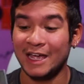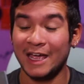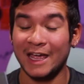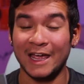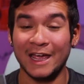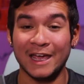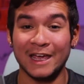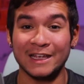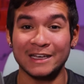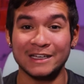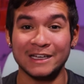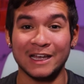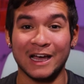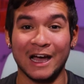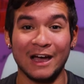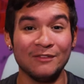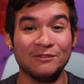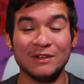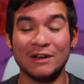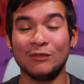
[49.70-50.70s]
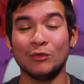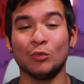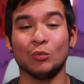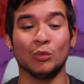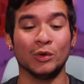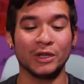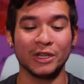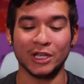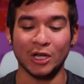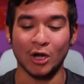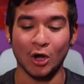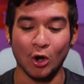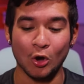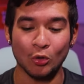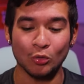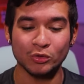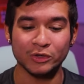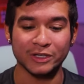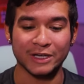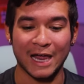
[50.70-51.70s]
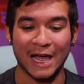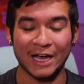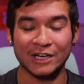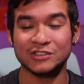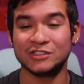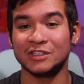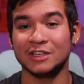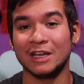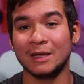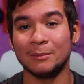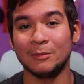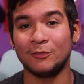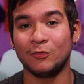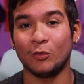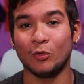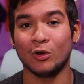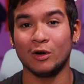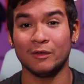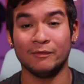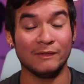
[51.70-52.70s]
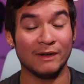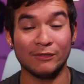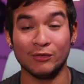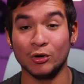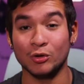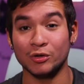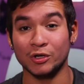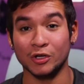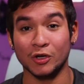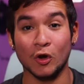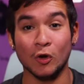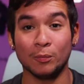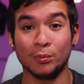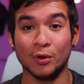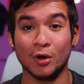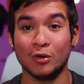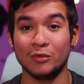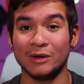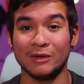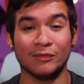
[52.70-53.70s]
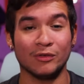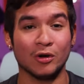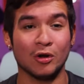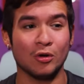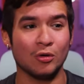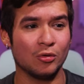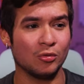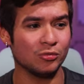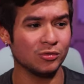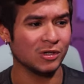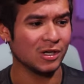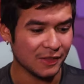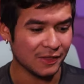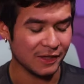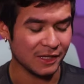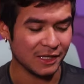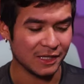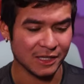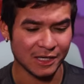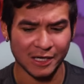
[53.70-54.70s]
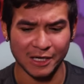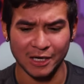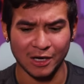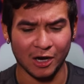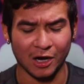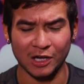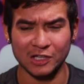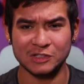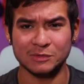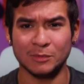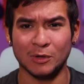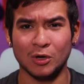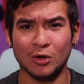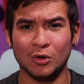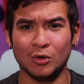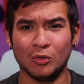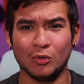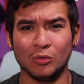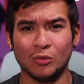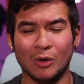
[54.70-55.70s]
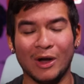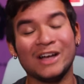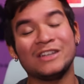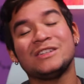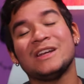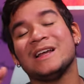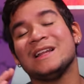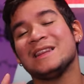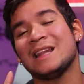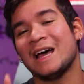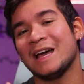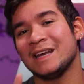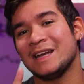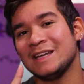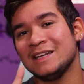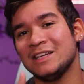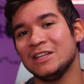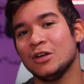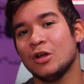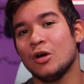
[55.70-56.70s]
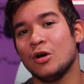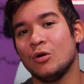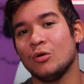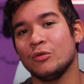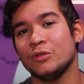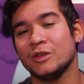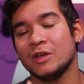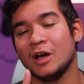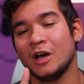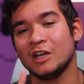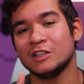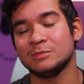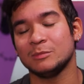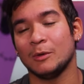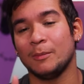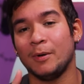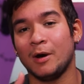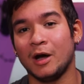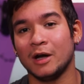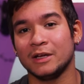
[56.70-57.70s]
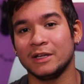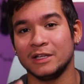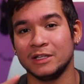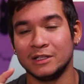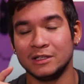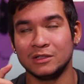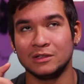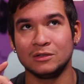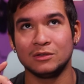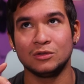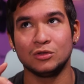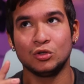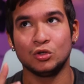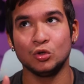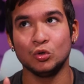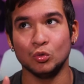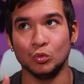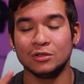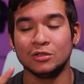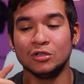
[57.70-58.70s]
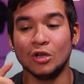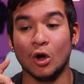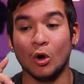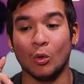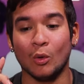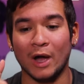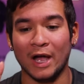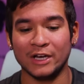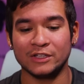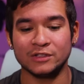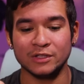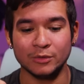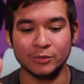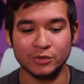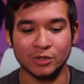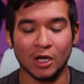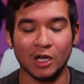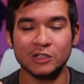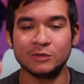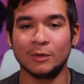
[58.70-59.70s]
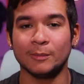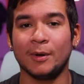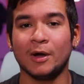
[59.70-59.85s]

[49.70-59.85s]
And I've never really owned an action cam before, never owned a GoPro, never owned the Osmo. Actually, I lied, I did own the Osmo Pocket 2. No, actually it was the Osmo